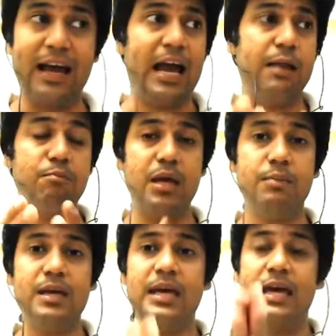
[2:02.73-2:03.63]
and
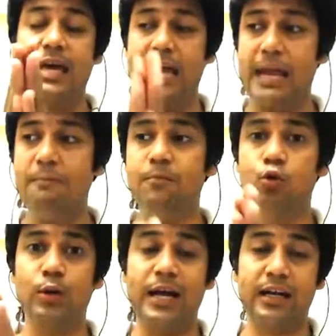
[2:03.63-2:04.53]
maybe aim to
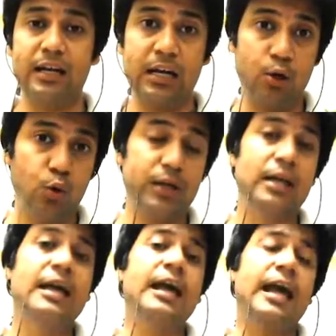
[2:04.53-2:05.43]
get it into it
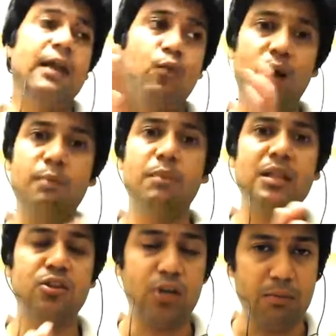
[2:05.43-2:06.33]
in 1 month,
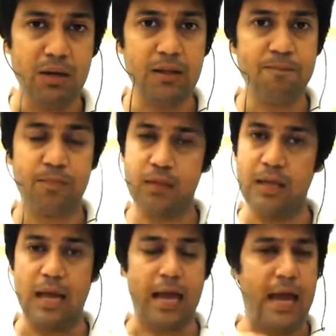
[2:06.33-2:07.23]
3 month,
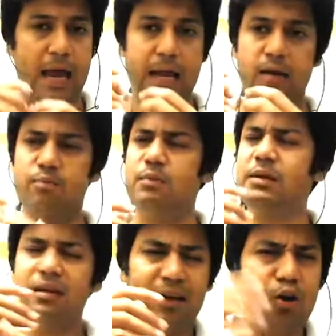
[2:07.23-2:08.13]
and maybe
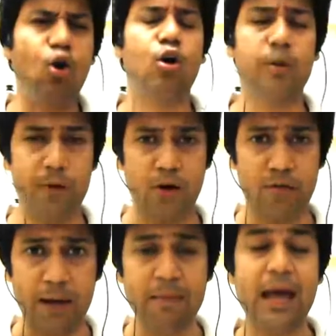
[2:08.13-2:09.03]
even longer period of time.